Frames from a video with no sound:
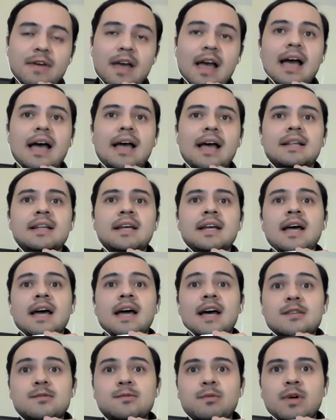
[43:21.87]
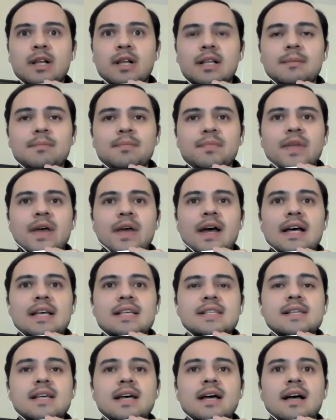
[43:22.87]
and as well as
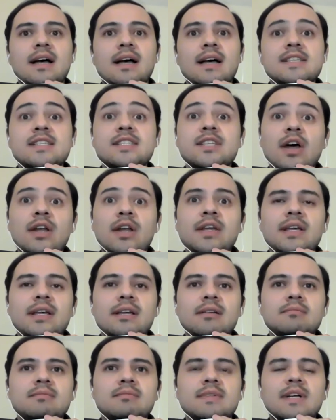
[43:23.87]
studying